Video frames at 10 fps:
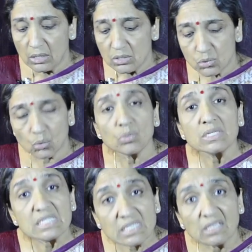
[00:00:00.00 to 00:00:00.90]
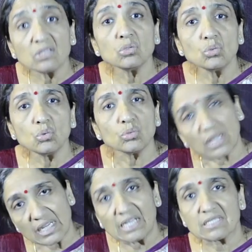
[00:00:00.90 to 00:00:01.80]
So, Sindhu,
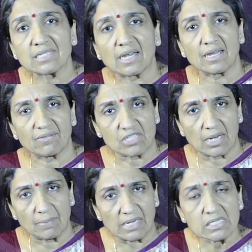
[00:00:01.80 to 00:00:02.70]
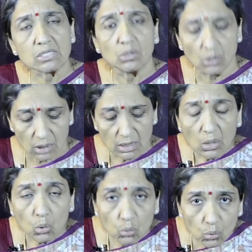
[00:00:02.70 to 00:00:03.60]
the Re and Sa have syllables.
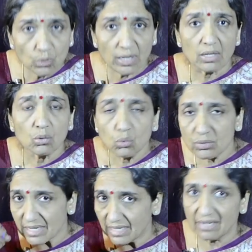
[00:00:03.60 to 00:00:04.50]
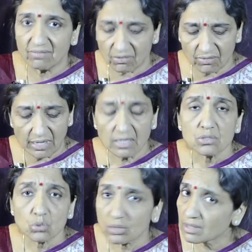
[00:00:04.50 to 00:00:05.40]
Ura, U is again a vowel,
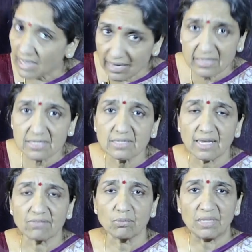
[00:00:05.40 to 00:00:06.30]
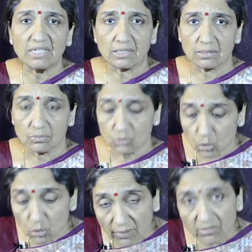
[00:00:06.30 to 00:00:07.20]
so the Da doesn't have a meter.
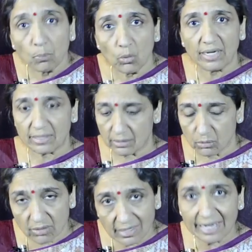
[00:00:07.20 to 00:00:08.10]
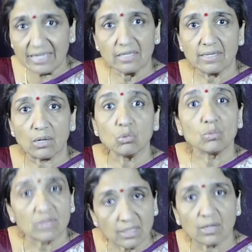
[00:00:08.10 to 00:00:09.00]
So, you have to pull it. You have to glide it down
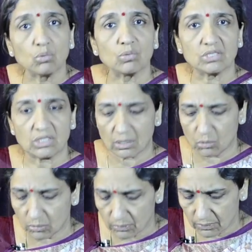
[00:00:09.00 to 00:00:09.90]
with a downward jaru.